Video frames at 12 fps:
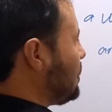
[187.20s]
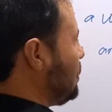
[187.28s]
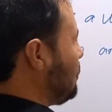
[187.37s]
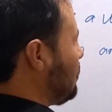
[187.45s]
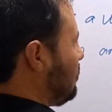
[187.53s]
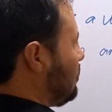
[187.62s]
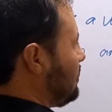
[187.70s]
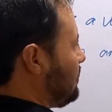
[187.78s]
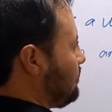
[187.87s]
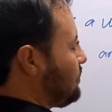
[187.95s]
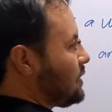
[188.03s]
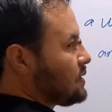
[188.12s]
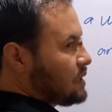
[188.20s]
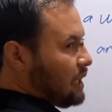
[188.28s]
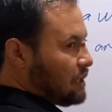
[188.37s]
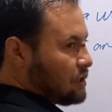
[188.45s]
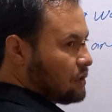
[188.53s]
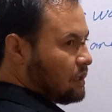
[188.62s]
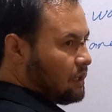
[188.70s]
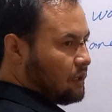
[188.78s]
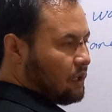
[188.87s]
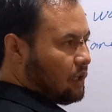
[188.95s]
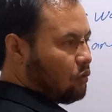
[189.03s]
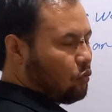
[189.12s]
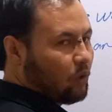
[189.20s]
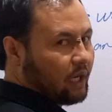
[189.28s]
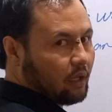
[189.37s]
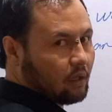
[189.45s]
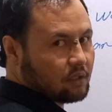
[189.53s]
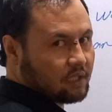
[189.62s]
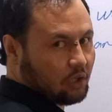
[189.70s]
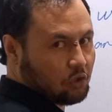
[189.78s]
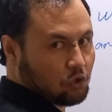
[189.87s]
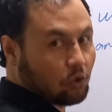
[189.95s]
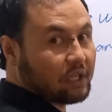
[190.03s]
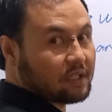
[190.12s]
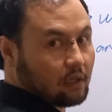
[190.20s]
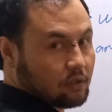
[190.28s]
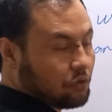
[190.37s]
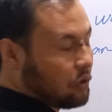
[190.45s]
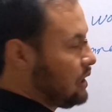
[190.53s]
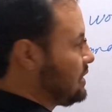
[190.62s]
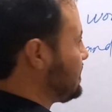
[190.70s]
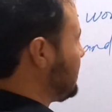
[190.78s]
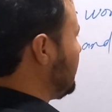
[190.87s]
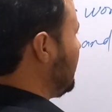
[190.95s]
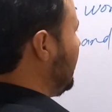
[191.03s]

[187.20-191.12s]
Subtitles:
you know, state, one territory is also called a state,